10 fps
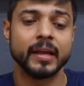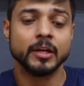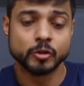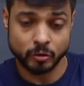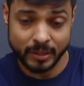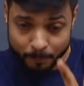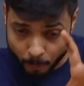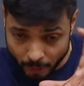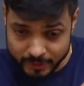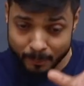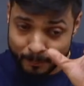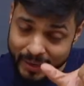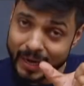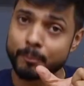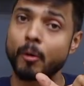So the
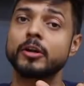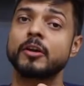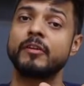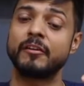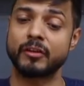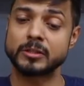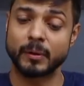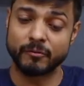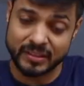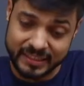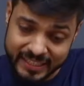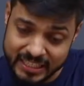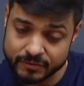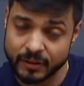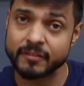main point of difference between
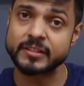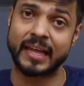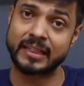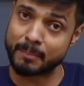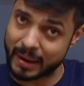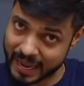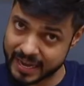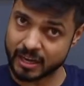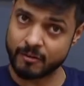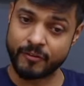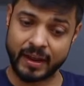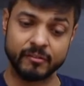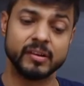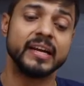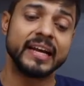these waves and the mechanical wave